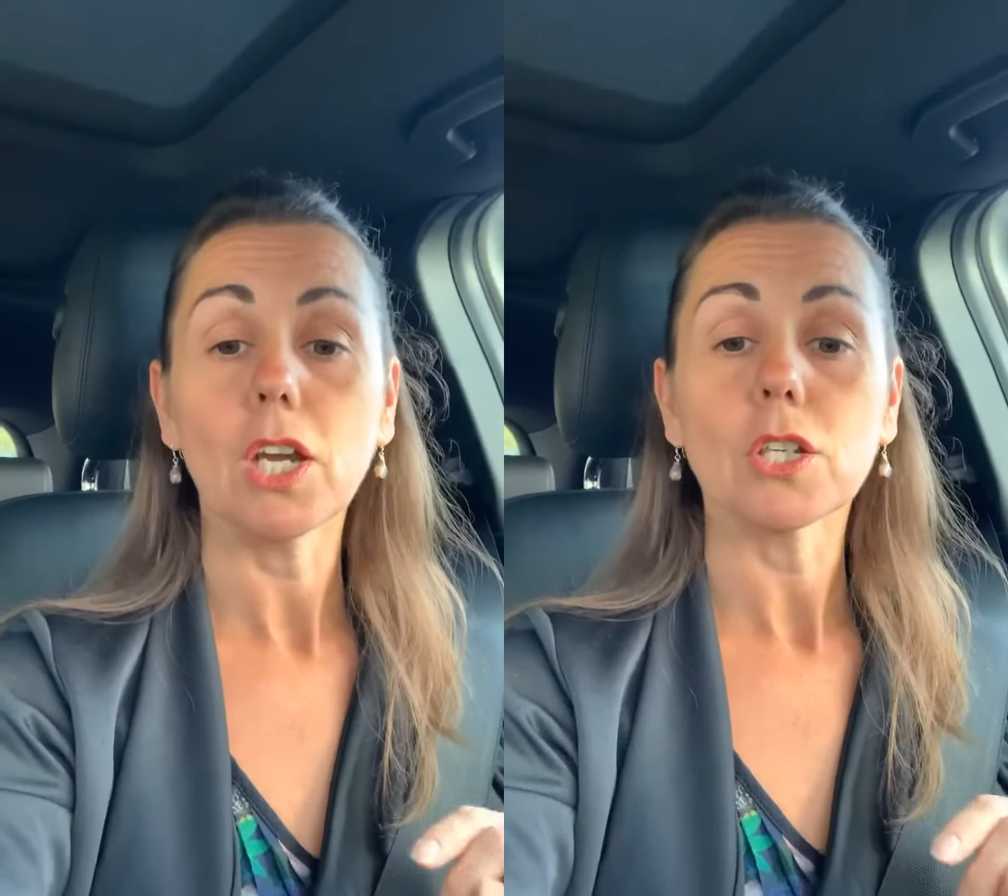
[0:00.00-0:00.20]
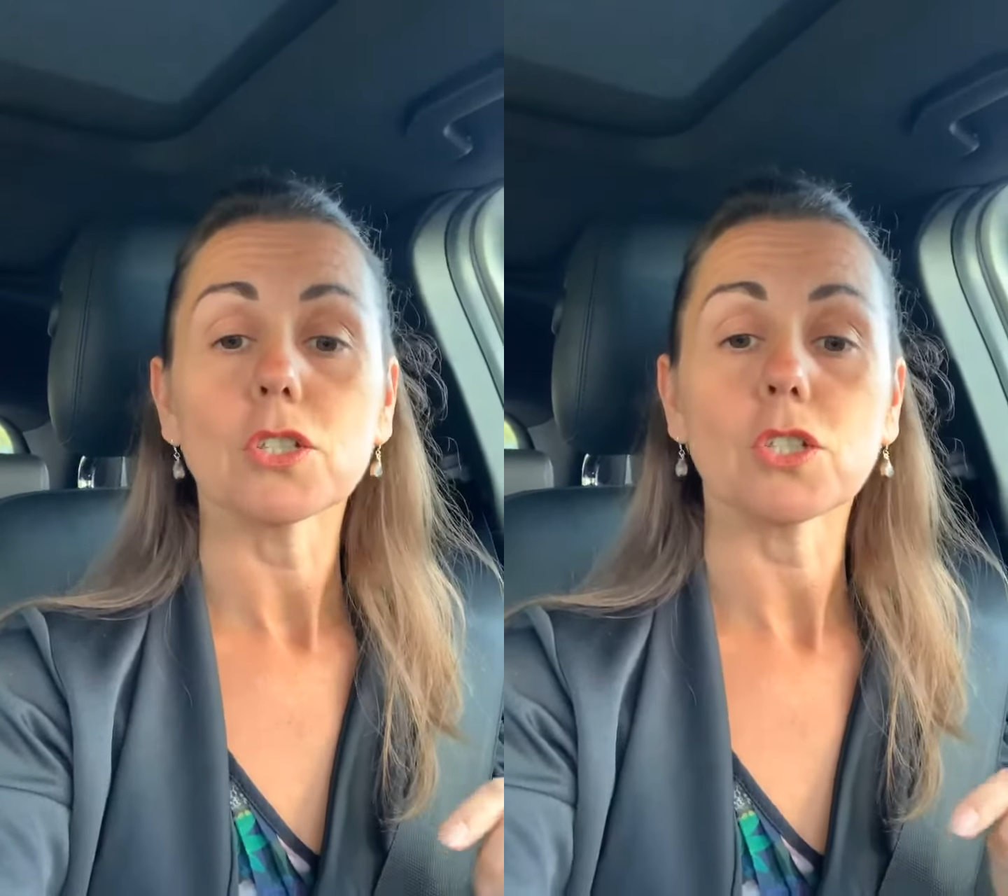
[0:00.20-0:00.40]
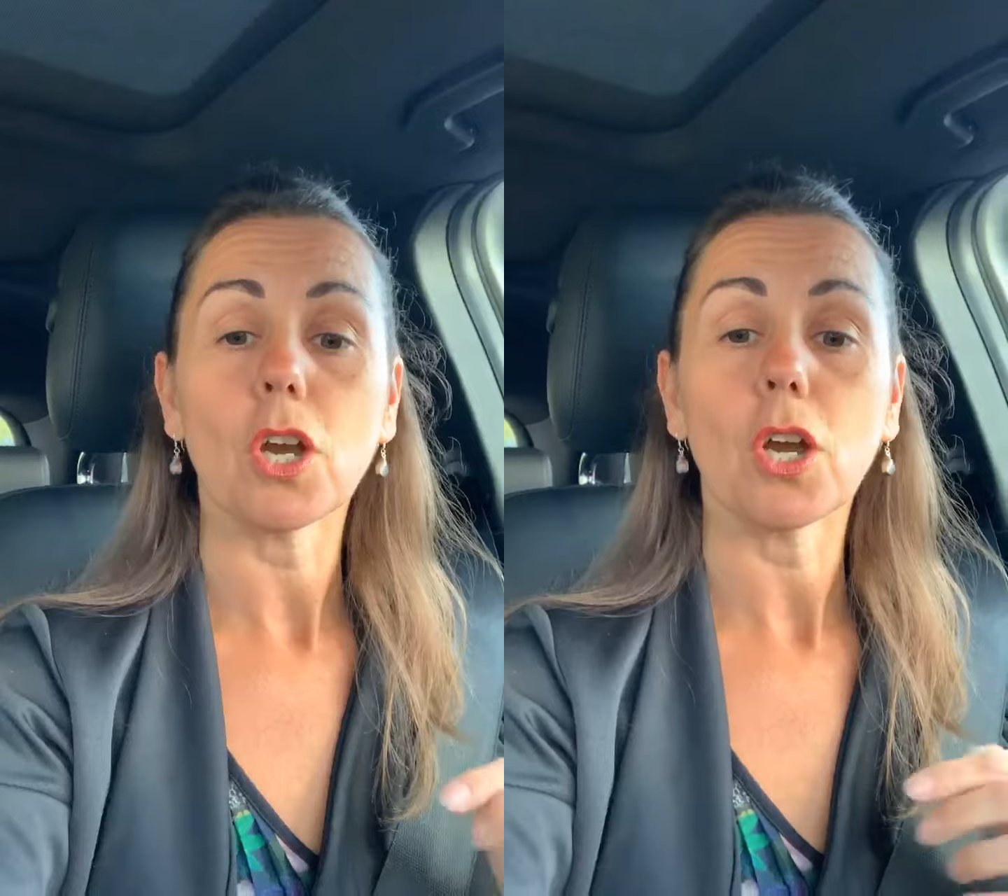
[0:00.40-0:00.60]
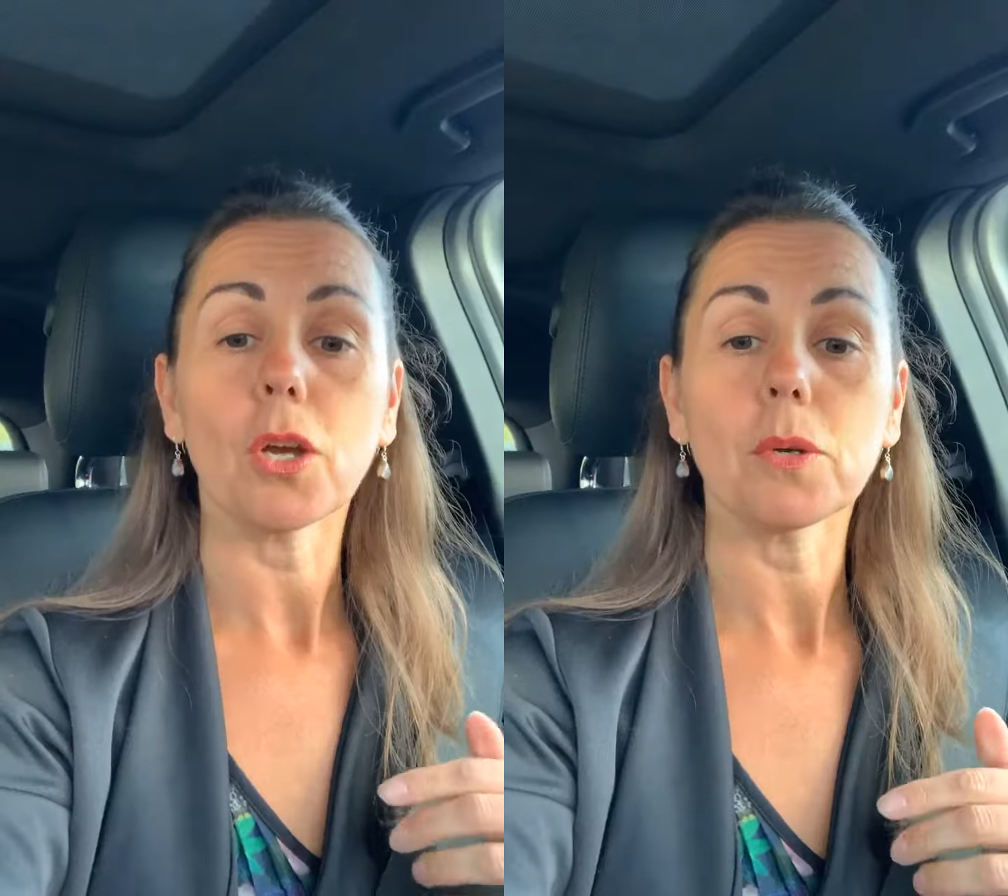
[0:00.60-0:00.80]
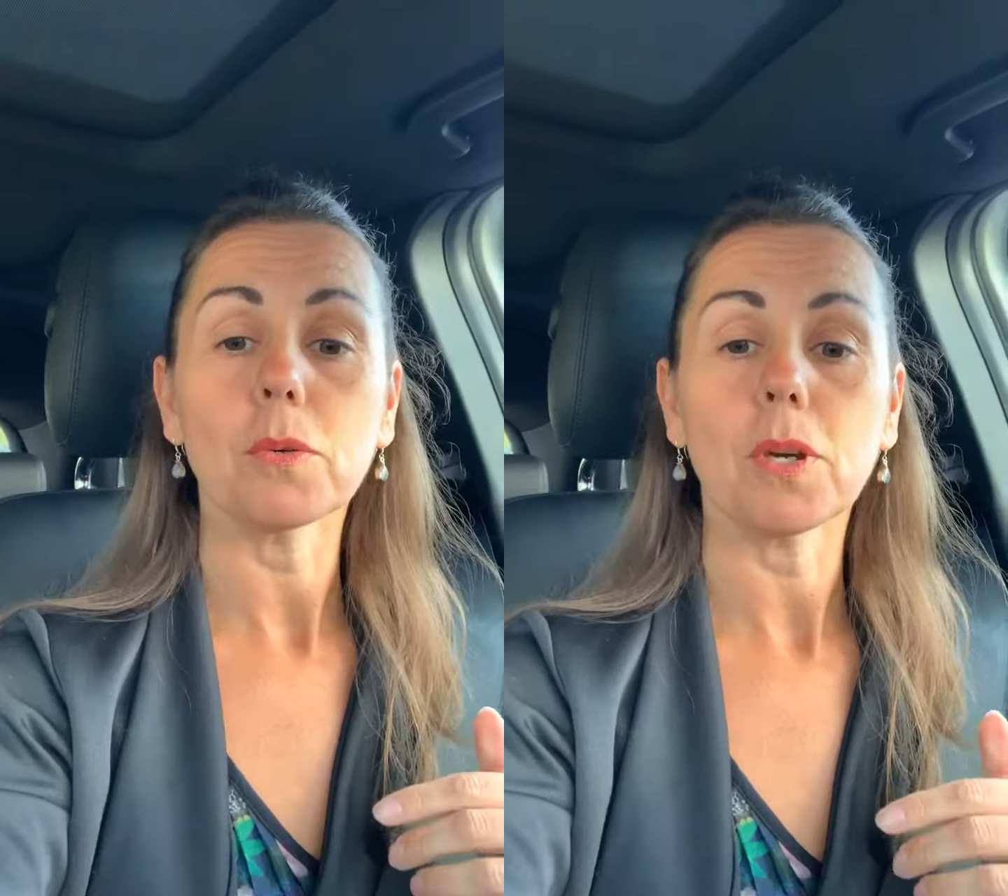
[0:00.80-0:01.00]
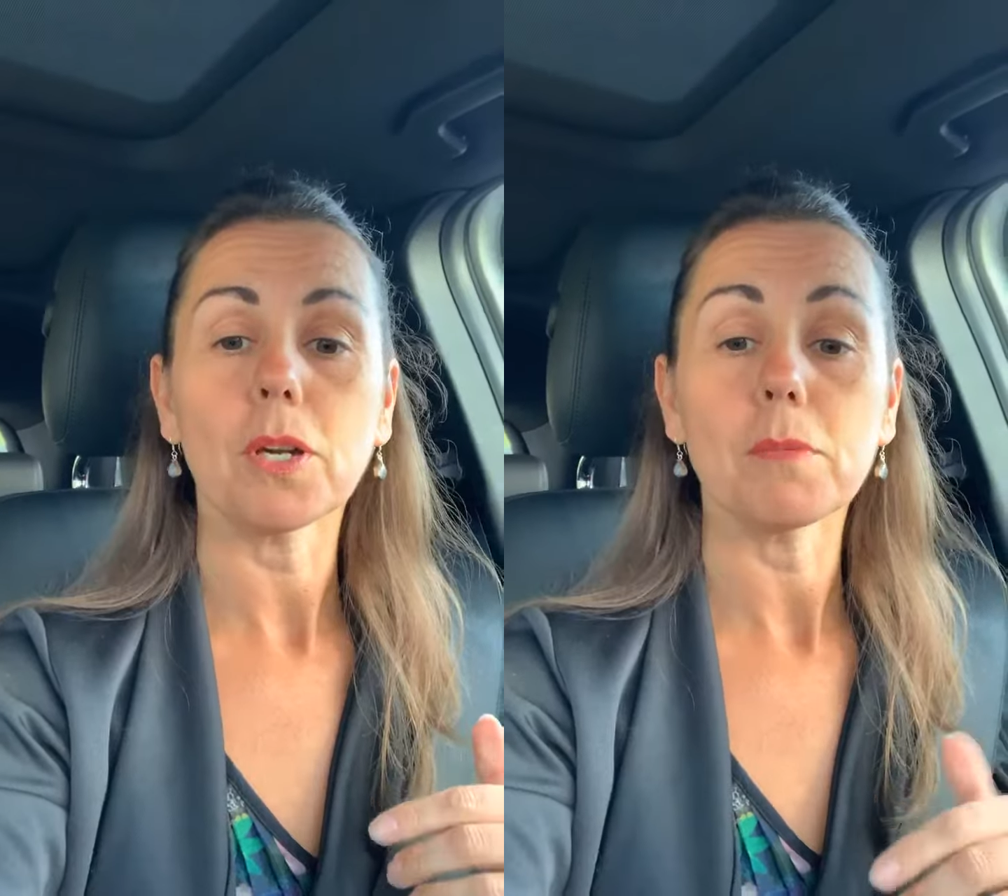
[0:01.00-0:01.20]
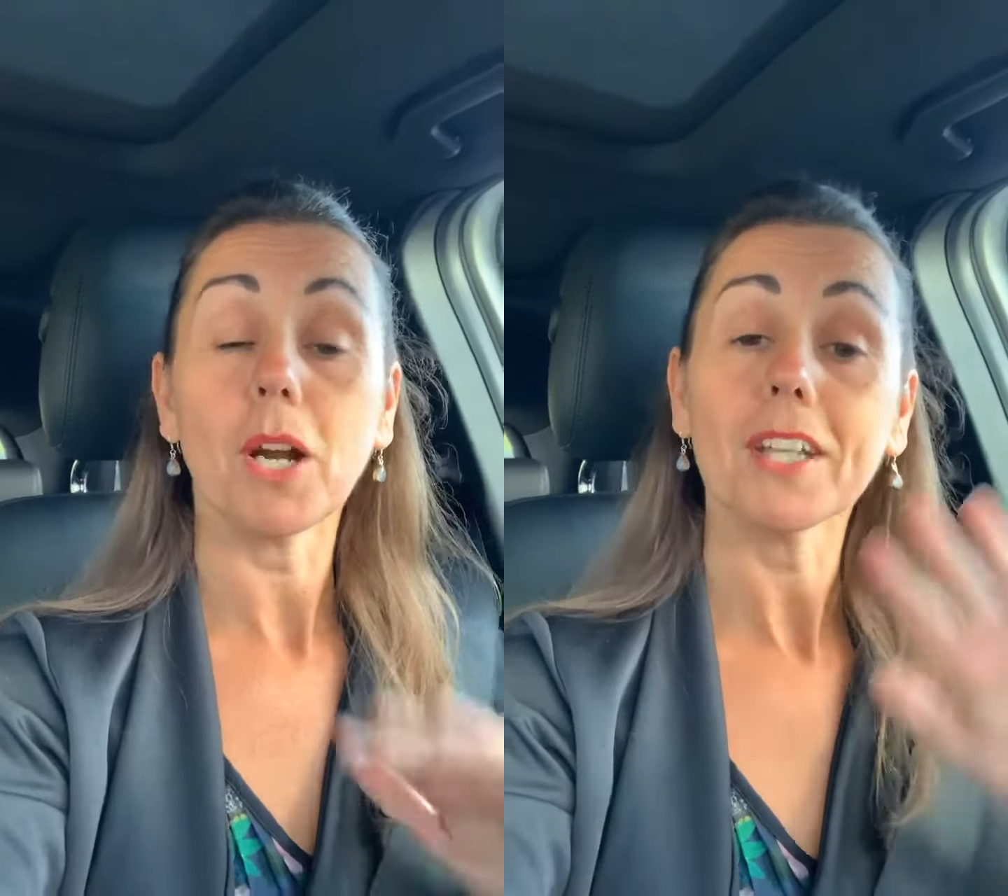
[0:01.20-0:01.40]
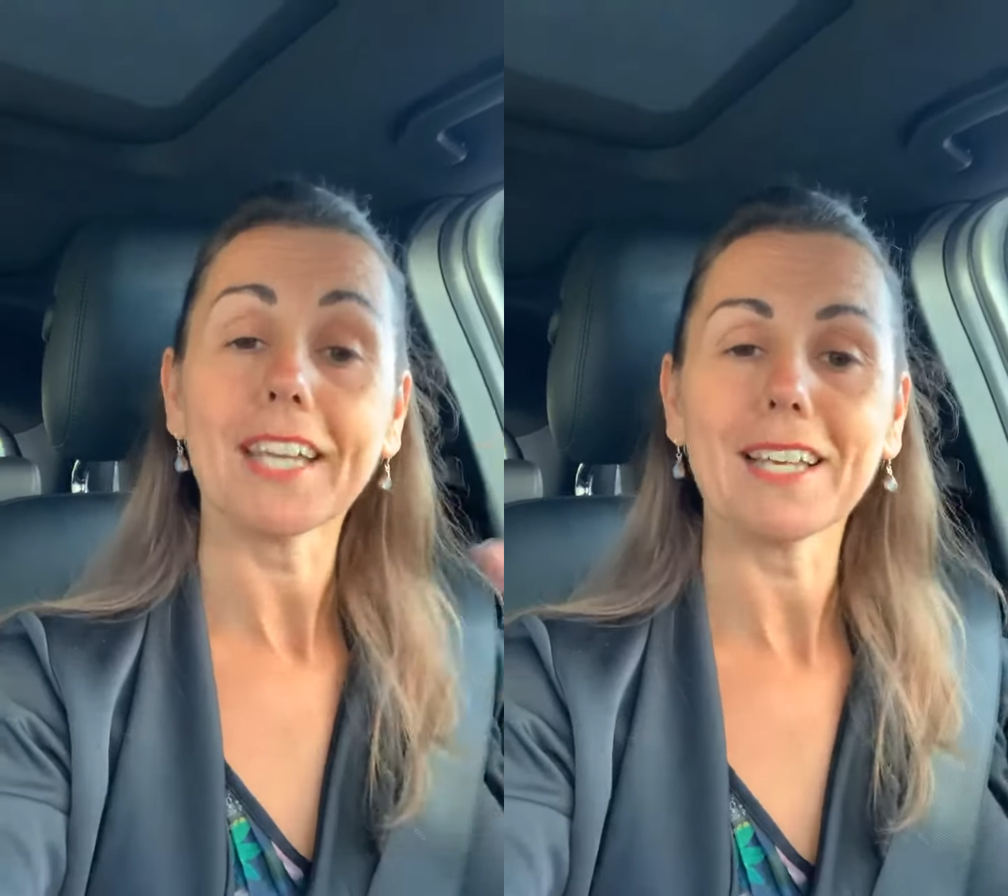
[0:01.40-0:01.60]
So, um,
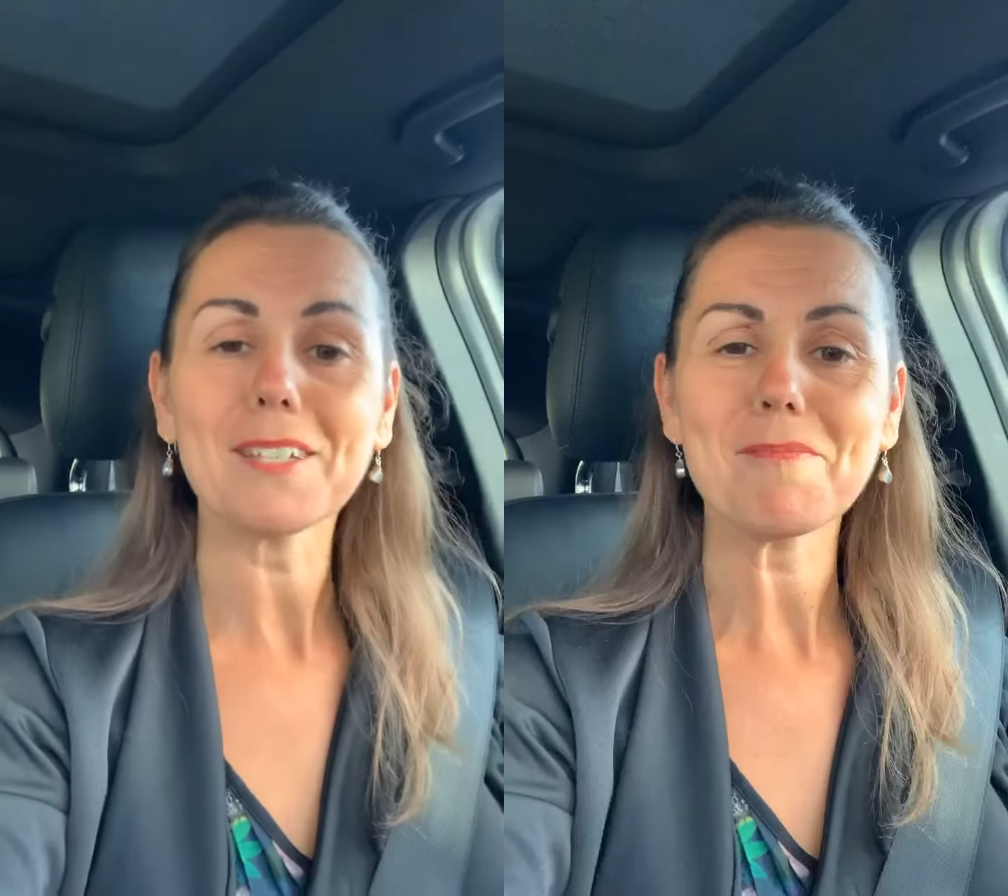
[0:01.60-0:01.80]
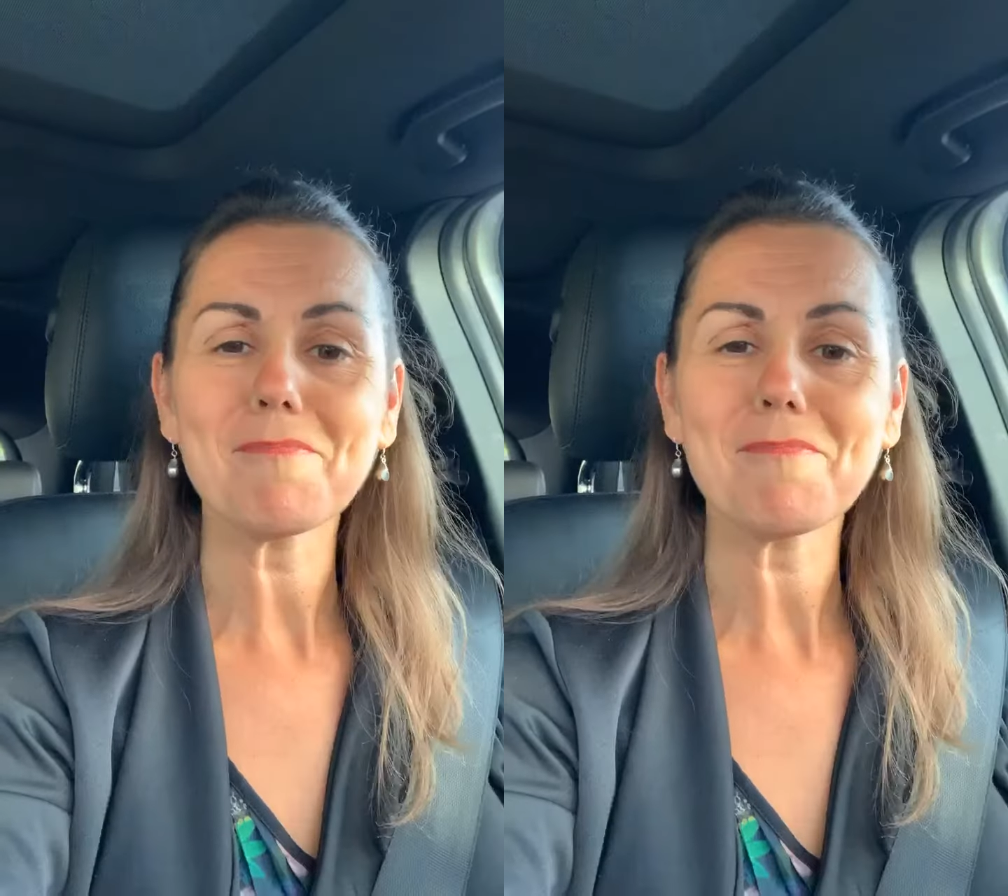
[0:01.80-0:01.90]
hi Callum.